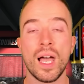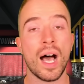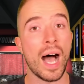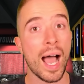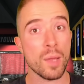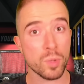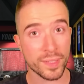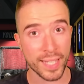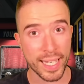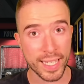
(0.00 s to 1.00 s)
I would
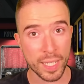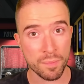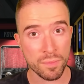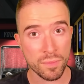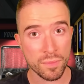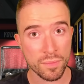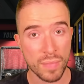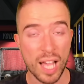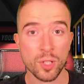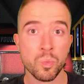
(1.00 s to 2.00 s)
take him
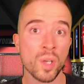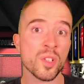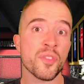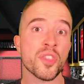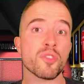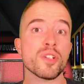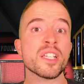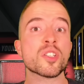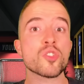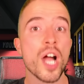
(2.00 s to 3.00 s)
as one of three
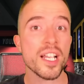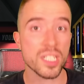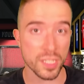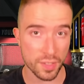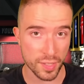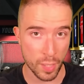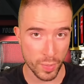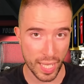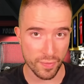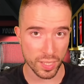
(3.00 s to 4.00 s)
strikers that
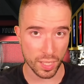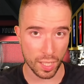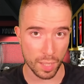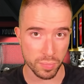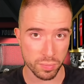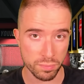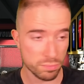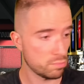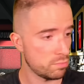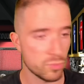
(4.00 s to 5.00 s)
we'd have at the club.
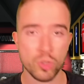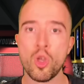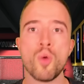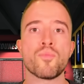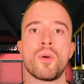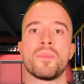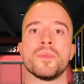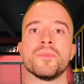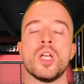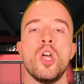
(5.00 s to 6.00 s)
No
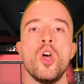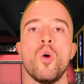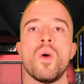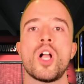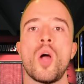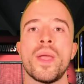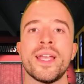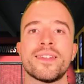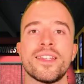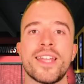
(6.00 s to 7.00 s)
problem. We're going
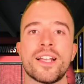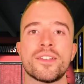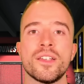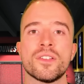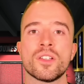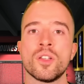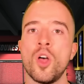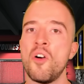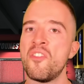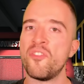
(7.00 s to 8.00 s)
into next season,
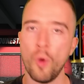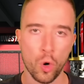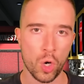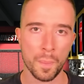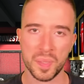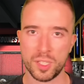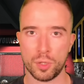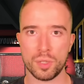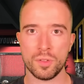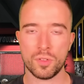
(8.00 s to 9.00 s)
four
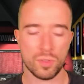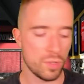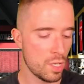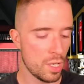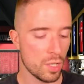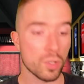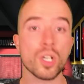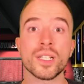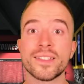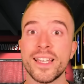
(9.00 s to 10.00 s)
competitions.
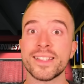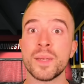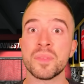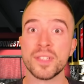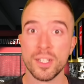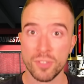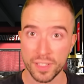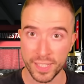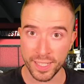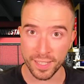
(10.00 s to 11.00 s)
Going to take them
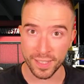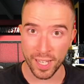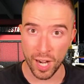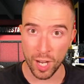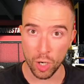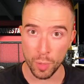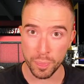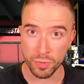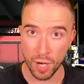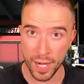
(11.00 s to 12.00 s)
seriously this year, I
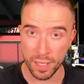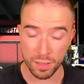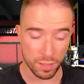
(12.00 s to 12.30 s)
hope, right?